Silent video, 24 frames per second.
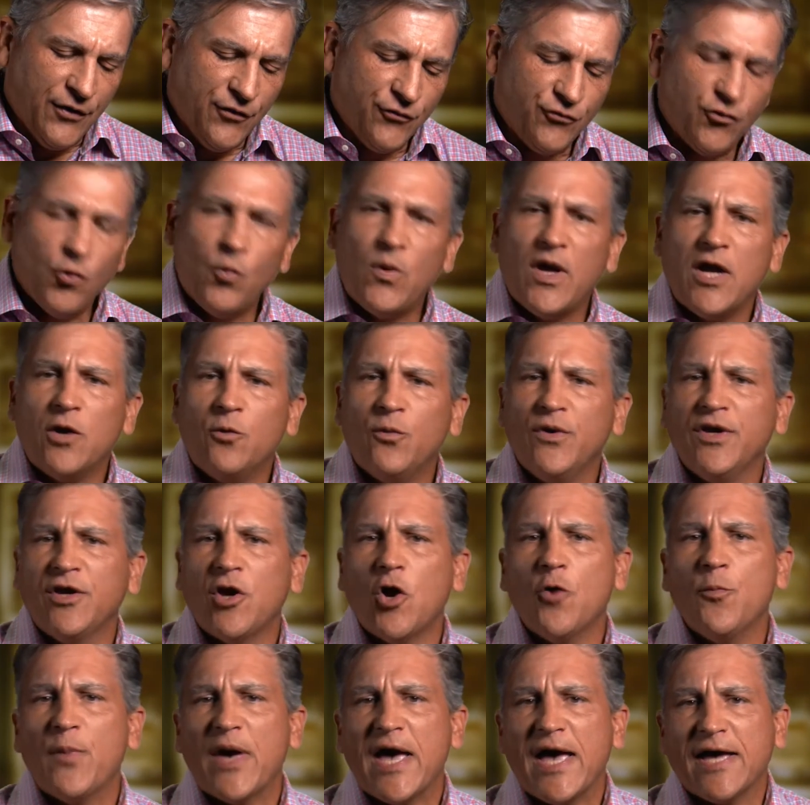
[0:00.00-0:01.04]
So why don't we
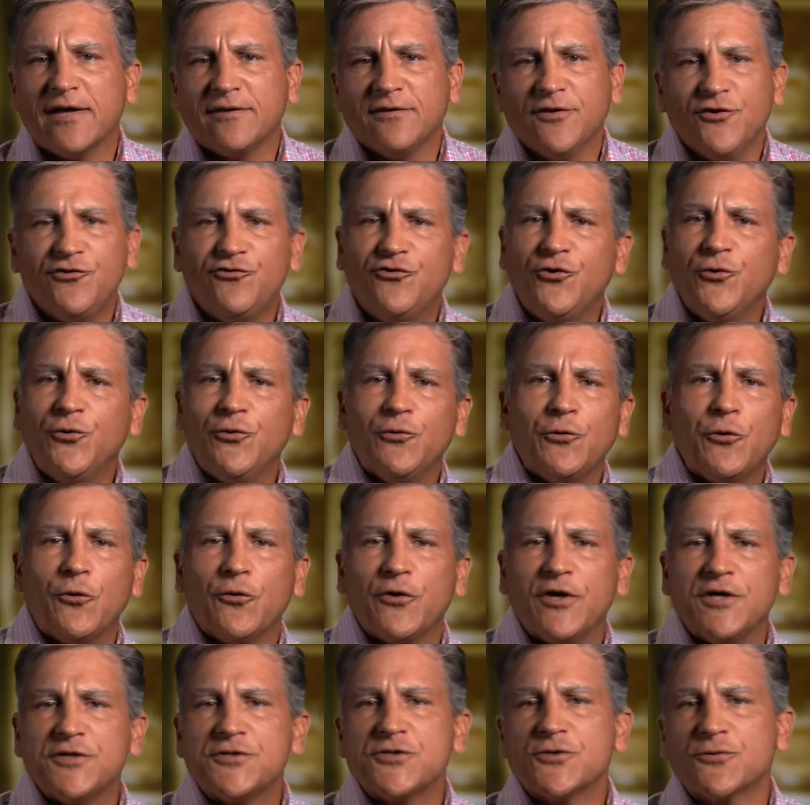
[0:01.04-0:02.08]
go back, let's do a little
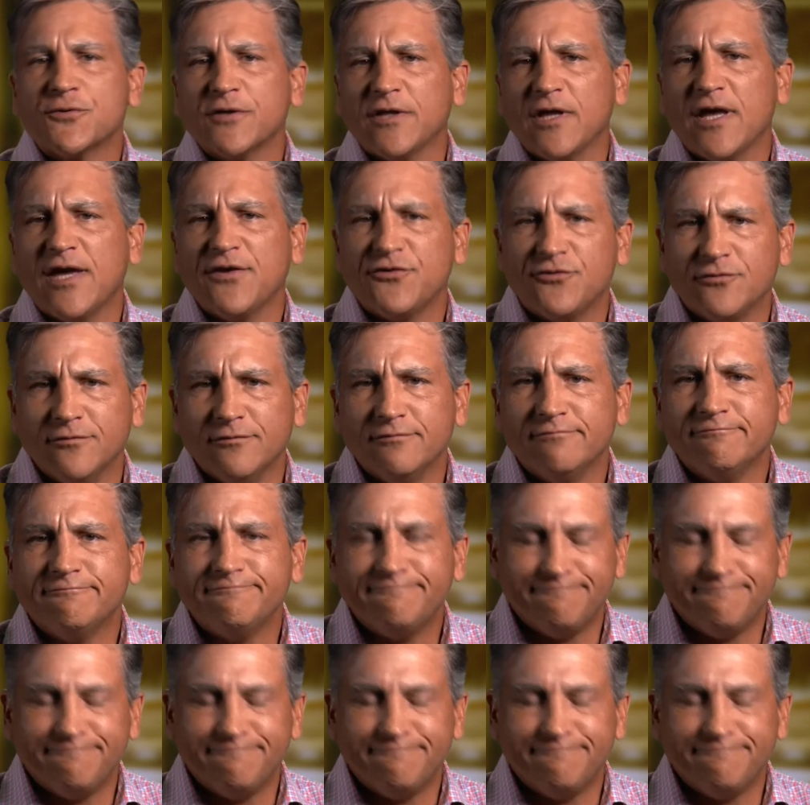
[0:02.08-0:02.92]
history lesson.